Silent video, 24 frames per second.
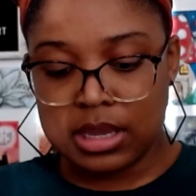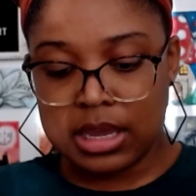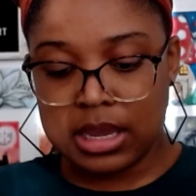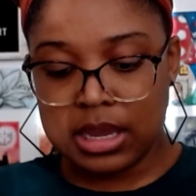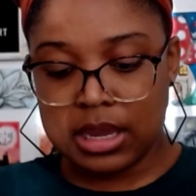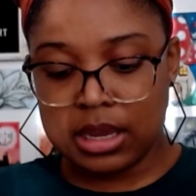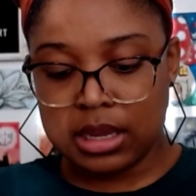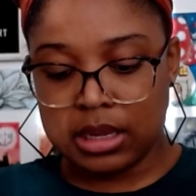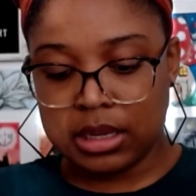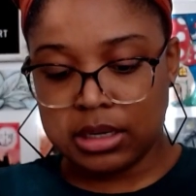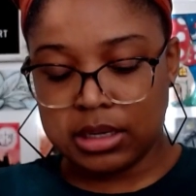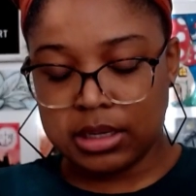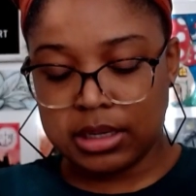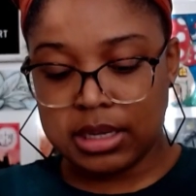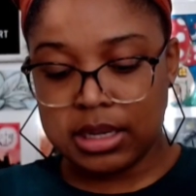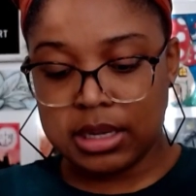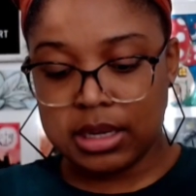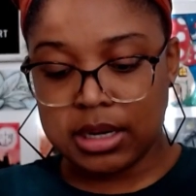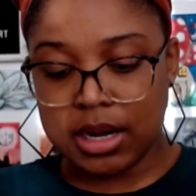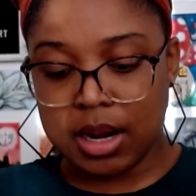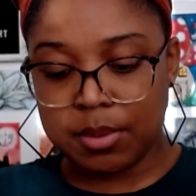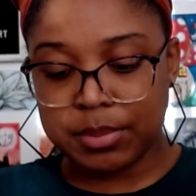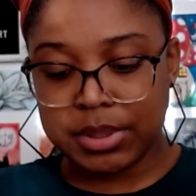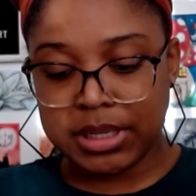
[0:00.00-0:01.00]
And
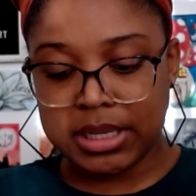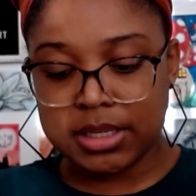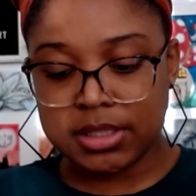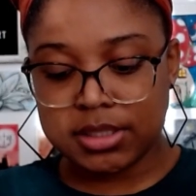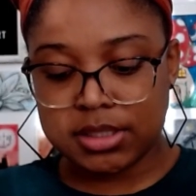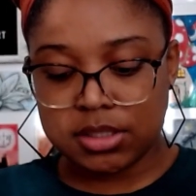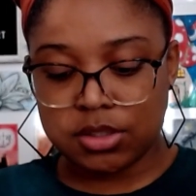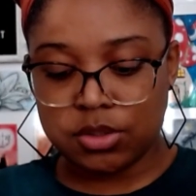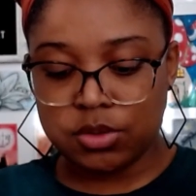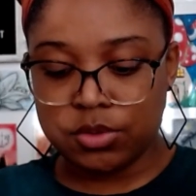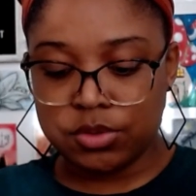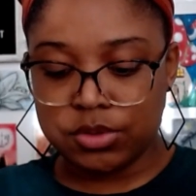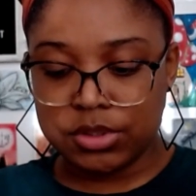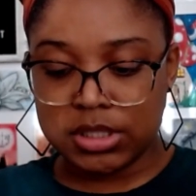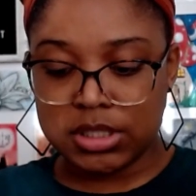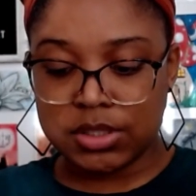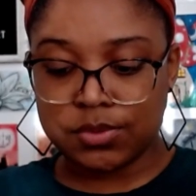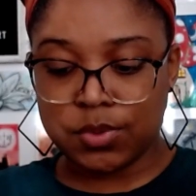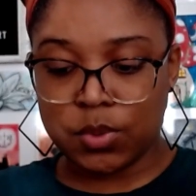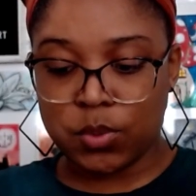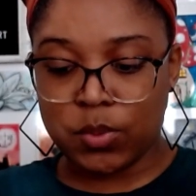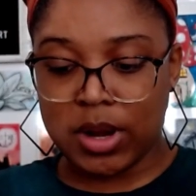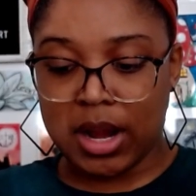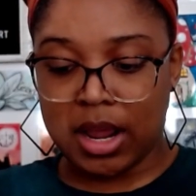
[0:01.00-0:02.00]
again, I'm planning to use this
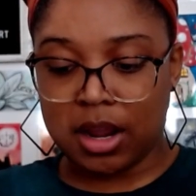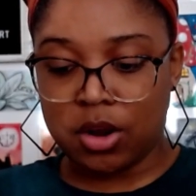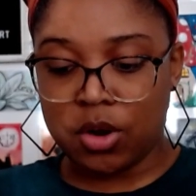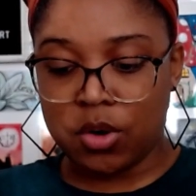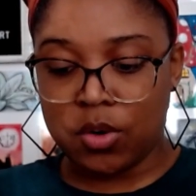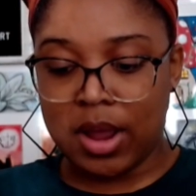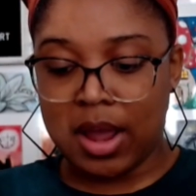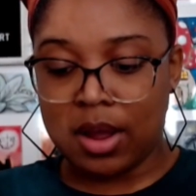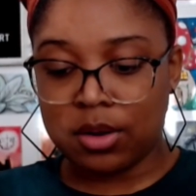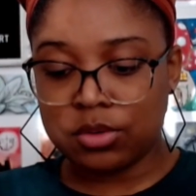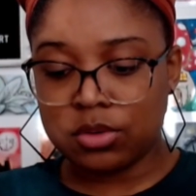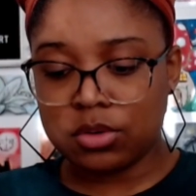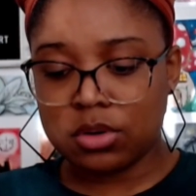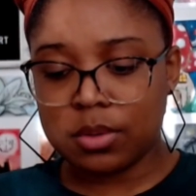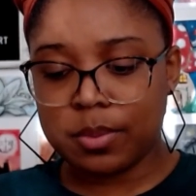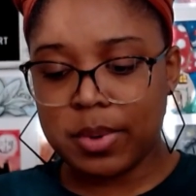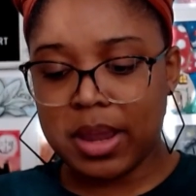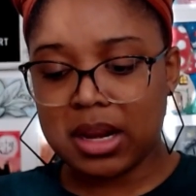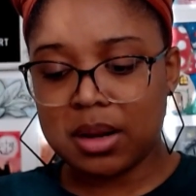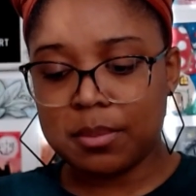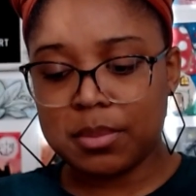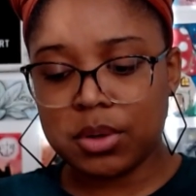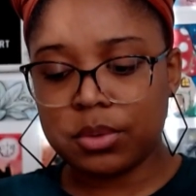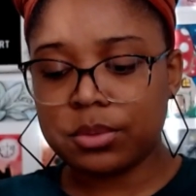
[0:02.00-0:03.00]
for when I go outdoor
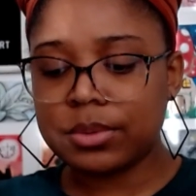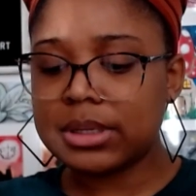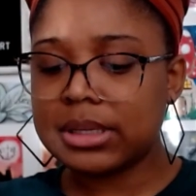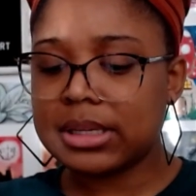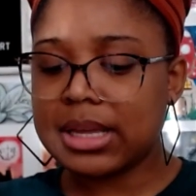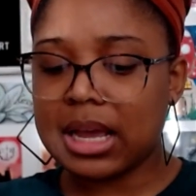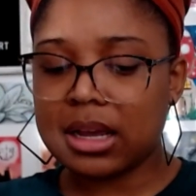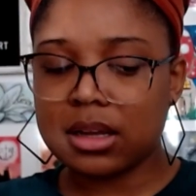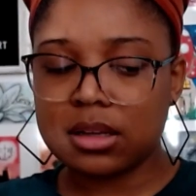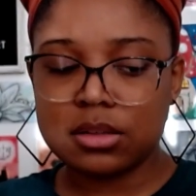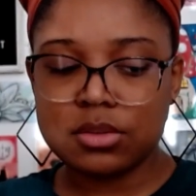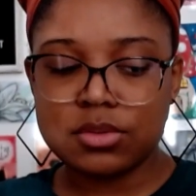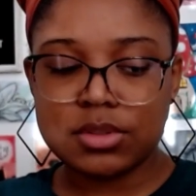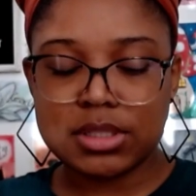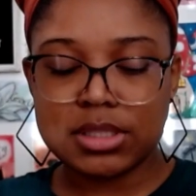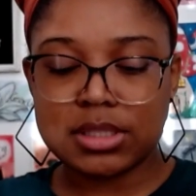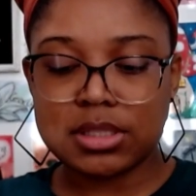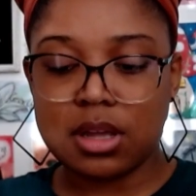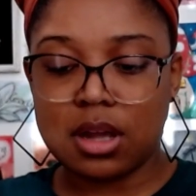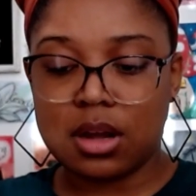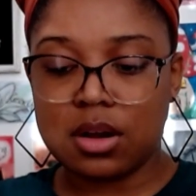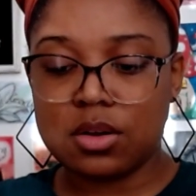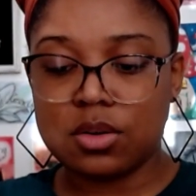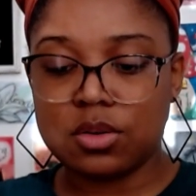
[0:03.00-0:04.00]
painting, but really I can use this
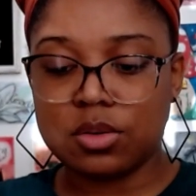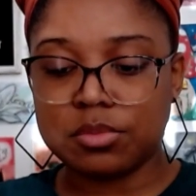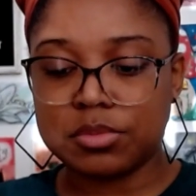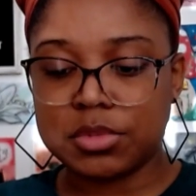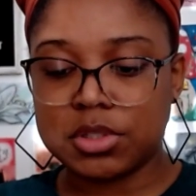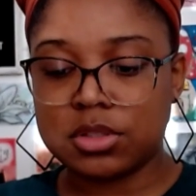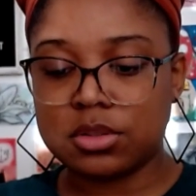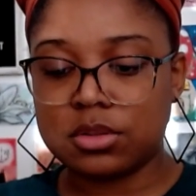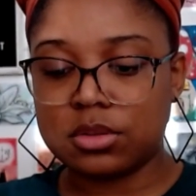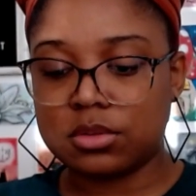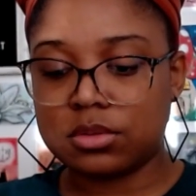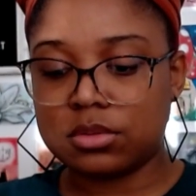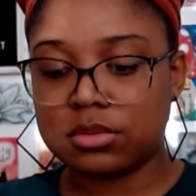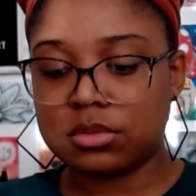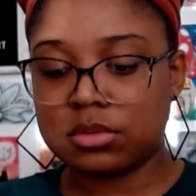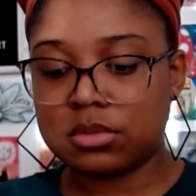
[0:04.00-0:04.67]
at home too,